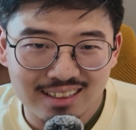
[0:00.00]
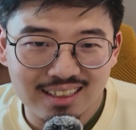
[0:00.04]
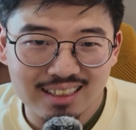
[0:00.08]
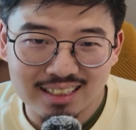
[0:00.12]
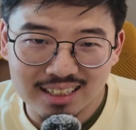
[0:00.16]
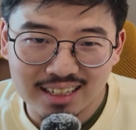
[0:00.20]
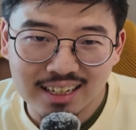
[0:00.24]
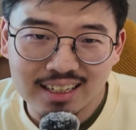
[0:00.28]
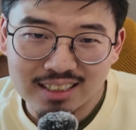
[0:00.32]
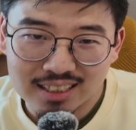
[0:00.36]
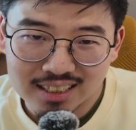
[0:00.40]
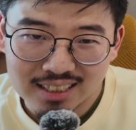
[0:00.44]

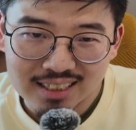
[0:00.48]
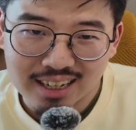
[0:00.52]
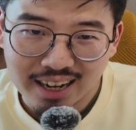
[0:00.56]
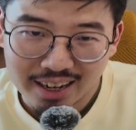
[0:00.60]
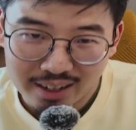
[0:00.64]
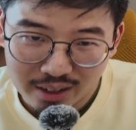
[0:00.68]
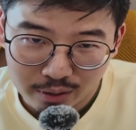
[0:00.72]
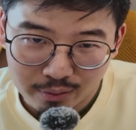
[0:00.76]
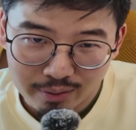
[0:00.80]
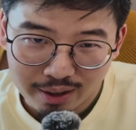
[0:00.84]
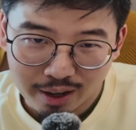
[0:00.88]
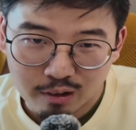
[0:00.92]
this list is
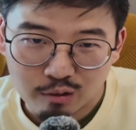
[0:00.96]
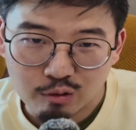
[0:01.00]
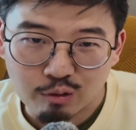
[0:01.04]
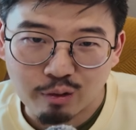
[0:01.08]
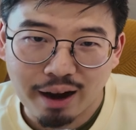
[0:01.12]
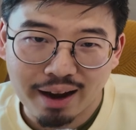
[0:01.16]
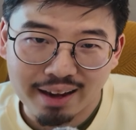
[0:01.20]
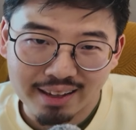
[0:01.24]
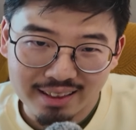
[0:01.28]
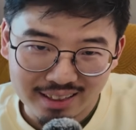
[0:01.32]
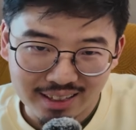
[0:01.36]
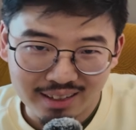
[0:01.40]
kind of like
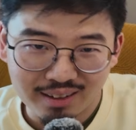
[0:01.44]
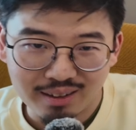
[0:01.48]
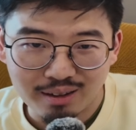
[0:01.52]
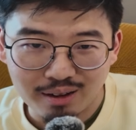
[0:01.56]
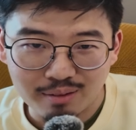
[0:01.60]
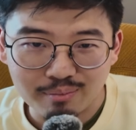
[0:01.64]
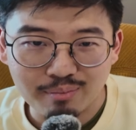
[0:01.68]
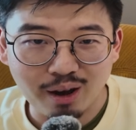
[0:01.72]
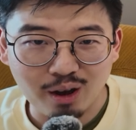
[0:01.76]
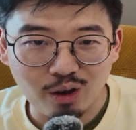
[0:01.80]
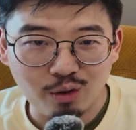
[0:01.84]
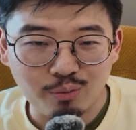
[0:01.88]
ranked
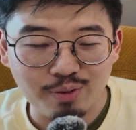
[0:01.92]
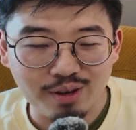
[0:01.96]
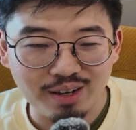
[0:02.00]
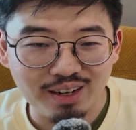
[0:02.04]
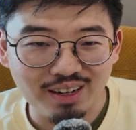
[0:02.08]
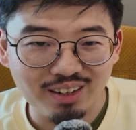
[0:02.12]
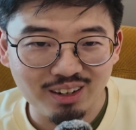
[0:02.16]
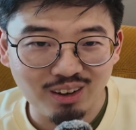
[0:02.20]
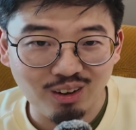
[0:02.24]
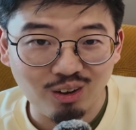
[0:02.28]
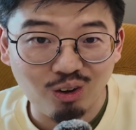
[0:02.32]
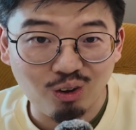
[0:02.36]
in my
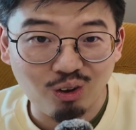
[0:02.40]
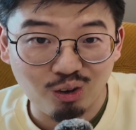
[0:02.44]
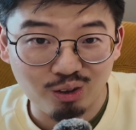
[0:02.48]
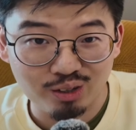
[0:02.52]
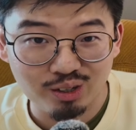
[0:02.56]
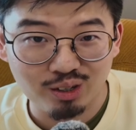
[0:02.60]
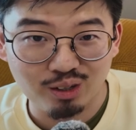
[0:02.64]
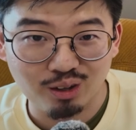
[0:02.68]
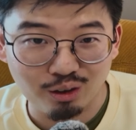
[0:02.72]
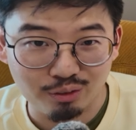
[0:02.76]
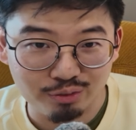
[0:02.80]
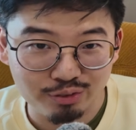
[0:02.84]
opinion the
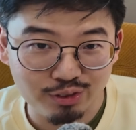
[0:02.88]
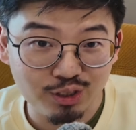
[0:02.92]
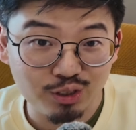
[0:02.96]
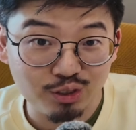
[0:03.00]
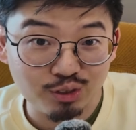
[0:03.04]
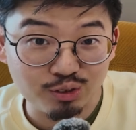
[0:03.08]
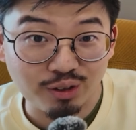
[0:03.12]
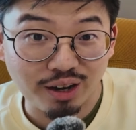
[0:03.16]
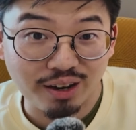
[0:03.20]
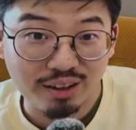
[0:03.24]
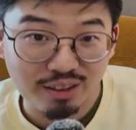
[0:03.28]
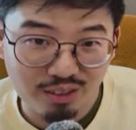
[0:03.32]
order of
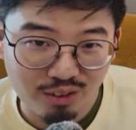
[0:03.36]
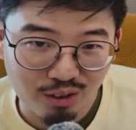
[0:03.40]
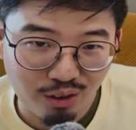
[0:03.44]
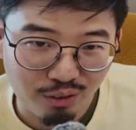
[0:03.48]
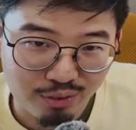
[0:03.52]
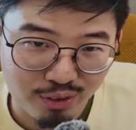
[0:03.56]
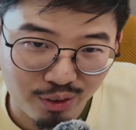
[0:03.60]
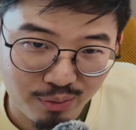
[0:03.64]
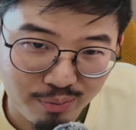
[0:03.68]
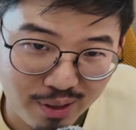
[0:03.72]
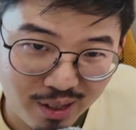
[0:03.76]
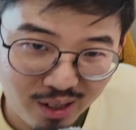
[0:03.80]
strength
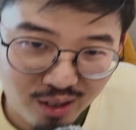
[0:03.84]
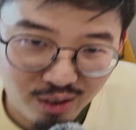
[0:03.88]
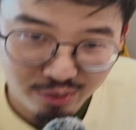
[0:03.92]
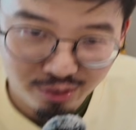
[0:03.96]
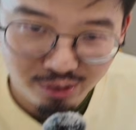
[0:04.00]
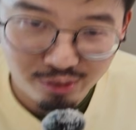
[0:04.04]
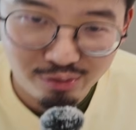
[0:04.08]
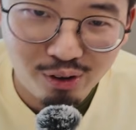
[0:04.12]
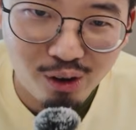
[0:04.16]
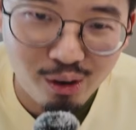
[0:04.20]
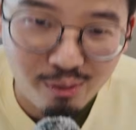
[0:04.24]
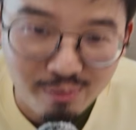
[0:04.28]
of the pillar
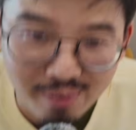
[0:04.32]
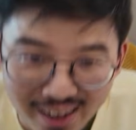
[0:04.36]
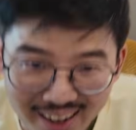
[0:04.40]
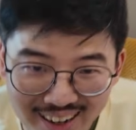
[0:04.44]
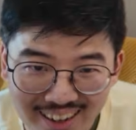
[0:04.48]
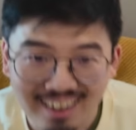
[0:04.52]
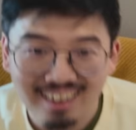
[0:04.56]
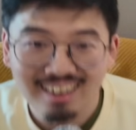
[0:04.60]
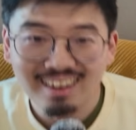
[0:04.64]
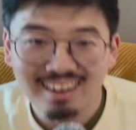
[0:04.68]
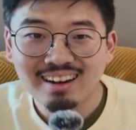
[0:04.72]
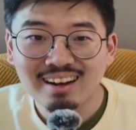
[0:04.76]
of the
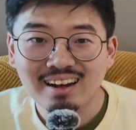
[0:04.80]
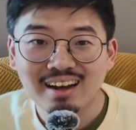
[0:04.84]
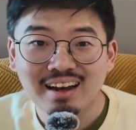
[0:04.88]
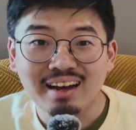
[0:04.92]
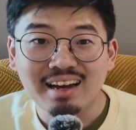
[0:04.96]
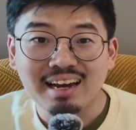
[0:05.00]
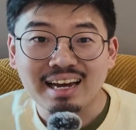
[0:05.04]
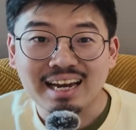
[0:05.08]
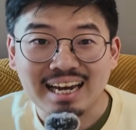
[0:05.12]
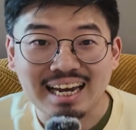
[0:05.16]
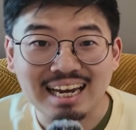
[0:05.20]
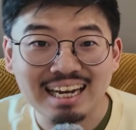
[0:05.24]
format,
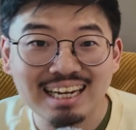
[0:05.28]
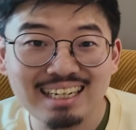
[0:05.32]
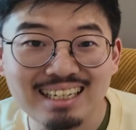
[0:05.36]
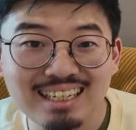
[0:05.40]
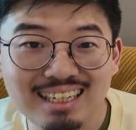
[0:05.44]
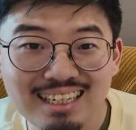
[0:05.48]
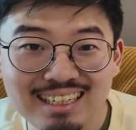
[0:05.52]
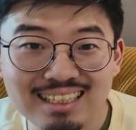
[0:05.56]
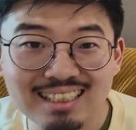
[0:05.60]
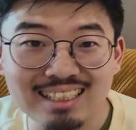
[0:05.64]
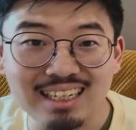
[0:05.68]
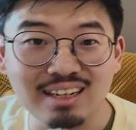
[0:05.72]

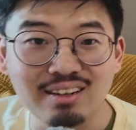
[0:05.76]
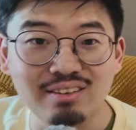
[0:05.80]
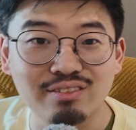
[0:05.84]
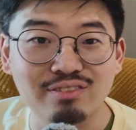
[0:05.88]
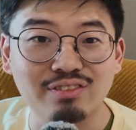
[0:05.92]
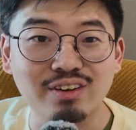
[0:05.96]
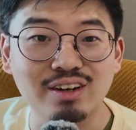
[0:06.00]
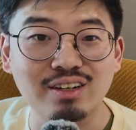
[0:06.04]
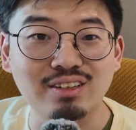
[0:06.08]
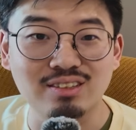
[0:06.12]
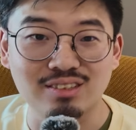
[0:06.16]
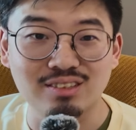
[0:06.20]
Hades
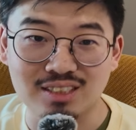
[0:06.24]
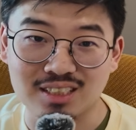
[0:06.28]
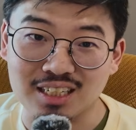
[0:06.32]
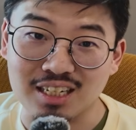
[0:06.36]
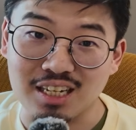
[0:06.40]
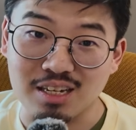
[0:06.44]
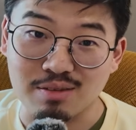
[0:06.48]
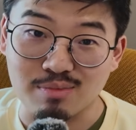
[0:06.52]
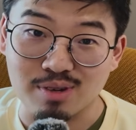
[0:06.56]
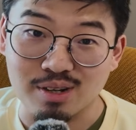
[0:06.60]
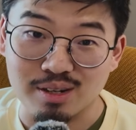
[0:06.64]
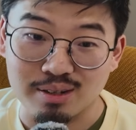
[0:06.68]
Infernal
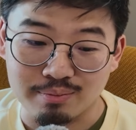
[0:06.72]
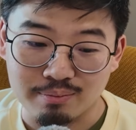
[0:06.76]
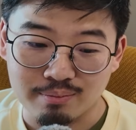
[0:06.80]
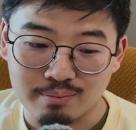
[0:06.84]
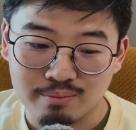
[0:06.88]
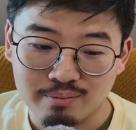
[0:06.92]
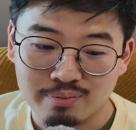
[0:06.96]
Schemer.